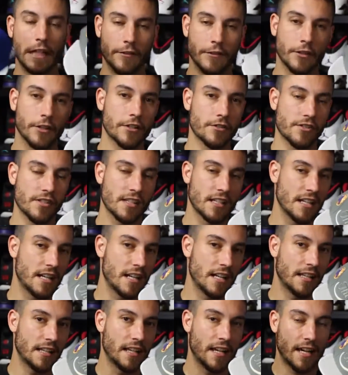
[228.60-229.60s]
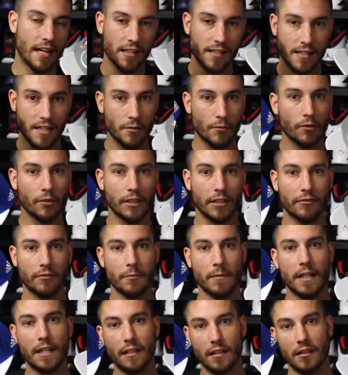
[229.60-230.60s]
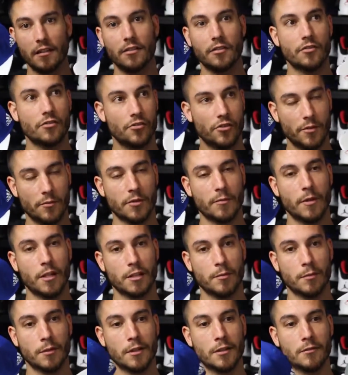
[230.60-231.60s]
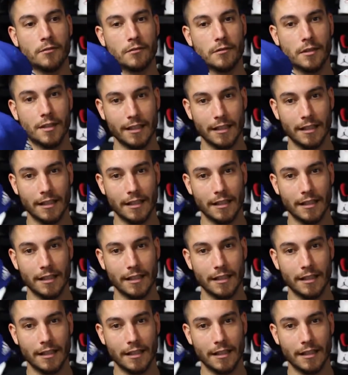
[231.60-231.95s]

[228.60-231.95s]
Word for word: If you're interested in any of the hats, I will leave them in the description box below.